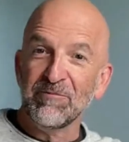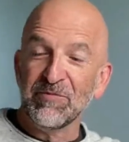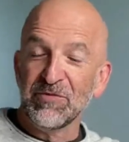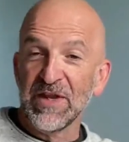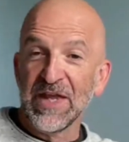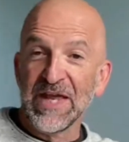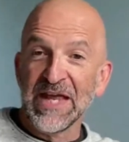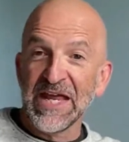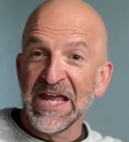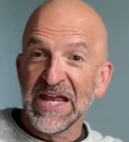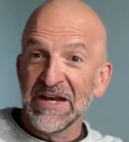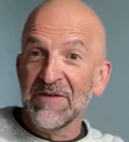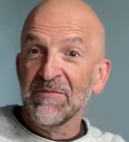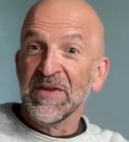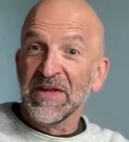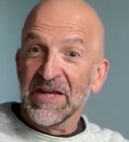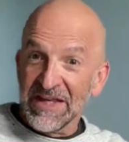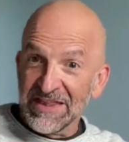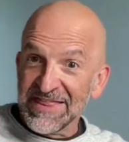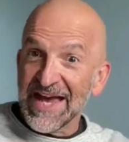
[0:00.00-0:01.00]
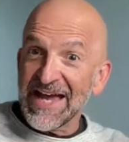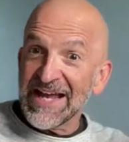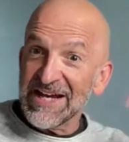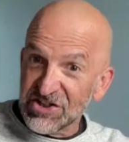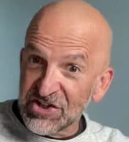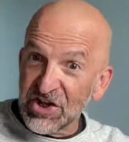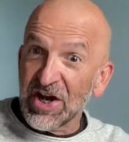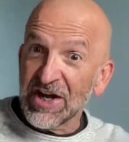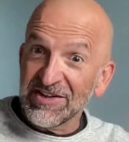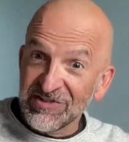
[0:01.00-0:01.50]
and that
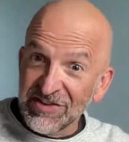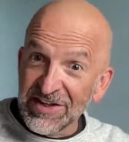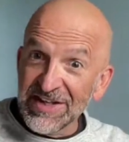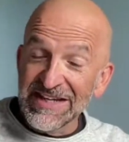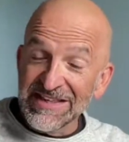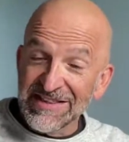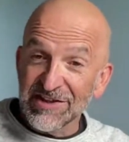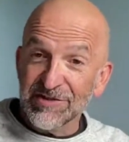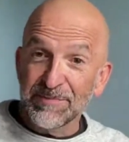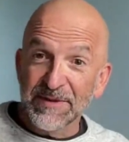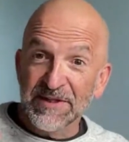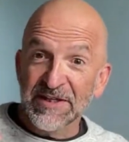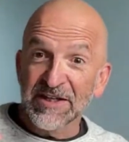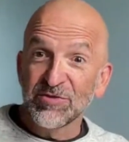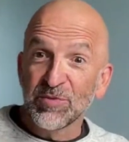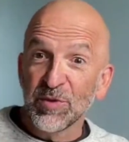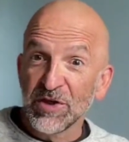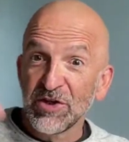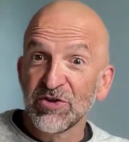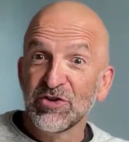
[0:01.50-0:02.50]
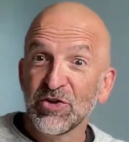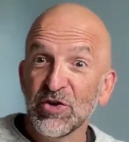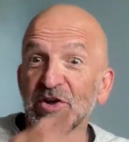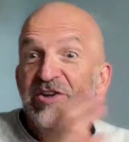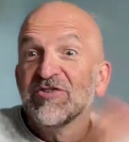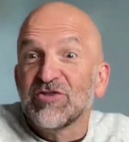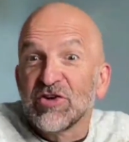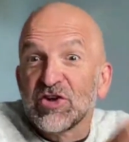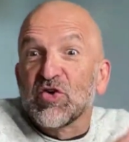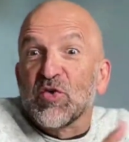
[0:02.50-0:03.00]
ties into this, because what you're doing is
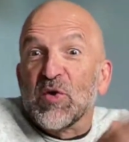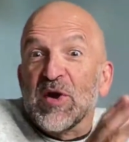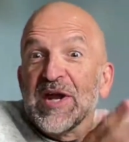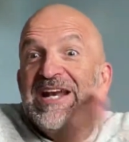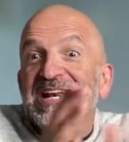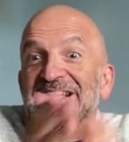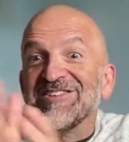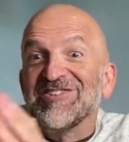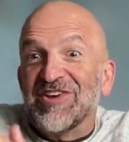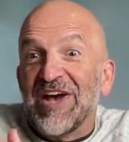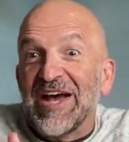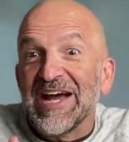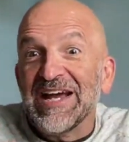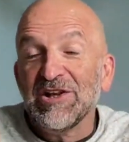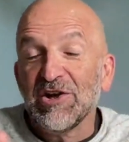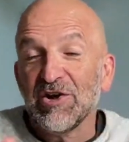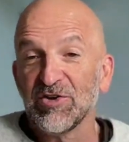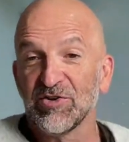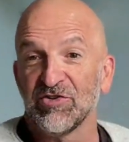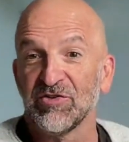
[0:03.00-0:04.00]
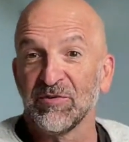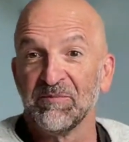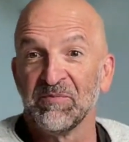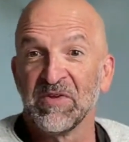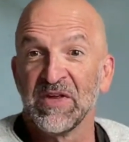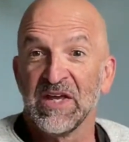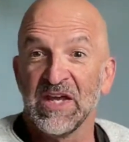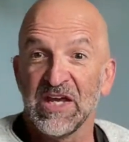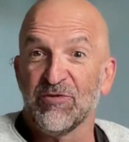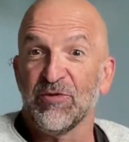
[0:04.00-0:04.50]
you're creating silos.
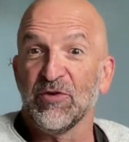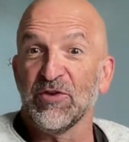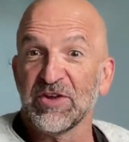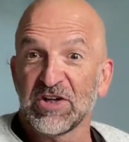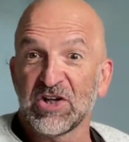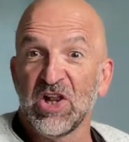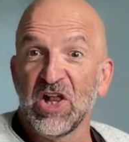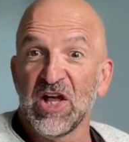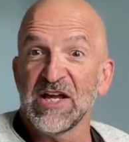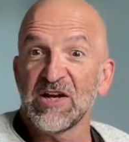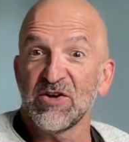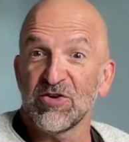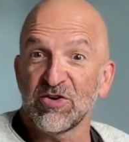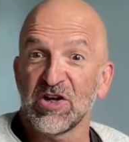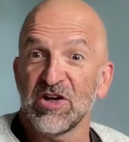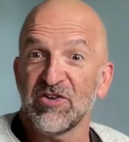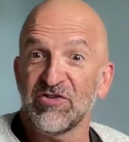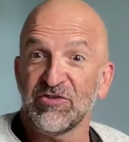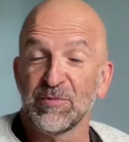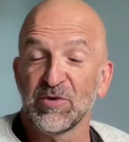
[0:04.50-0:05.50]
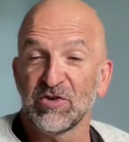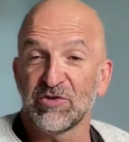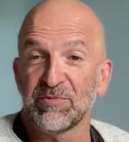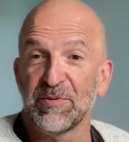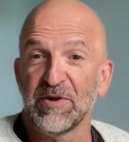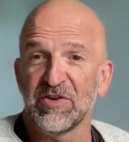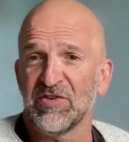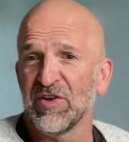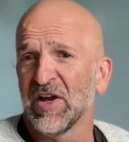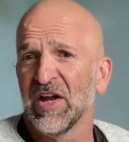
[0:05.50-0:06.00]
And for the client or customer
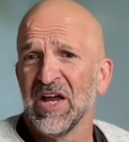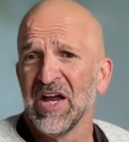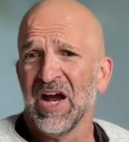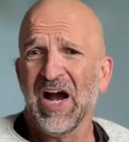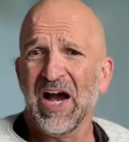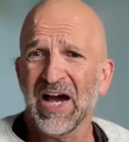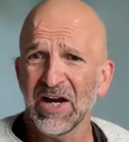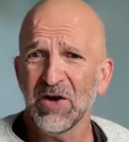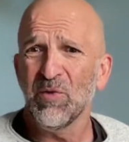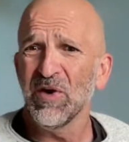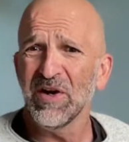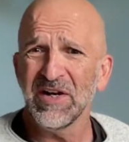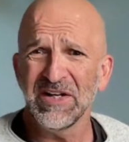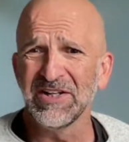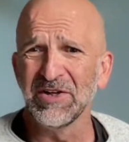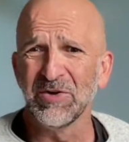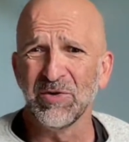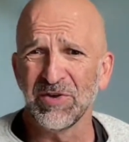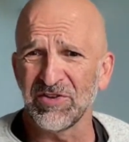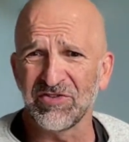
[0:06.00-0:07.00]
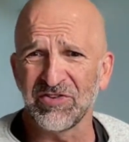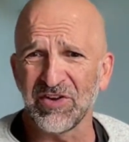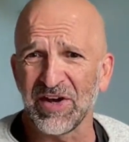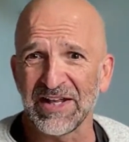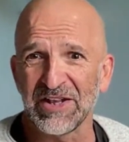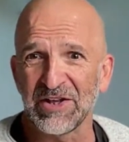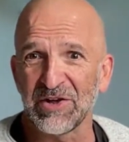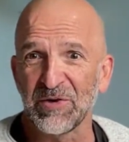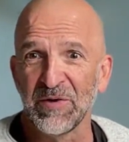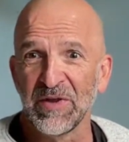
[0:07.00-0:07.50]
experience, like, I don't want to deal with a
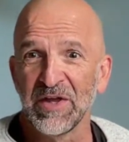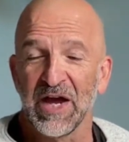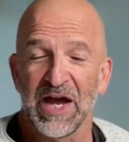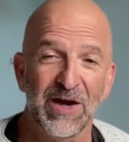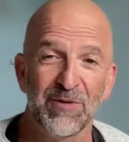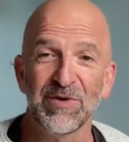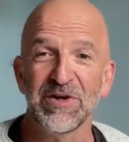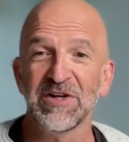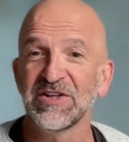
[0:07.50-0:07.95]
silo. I want to deal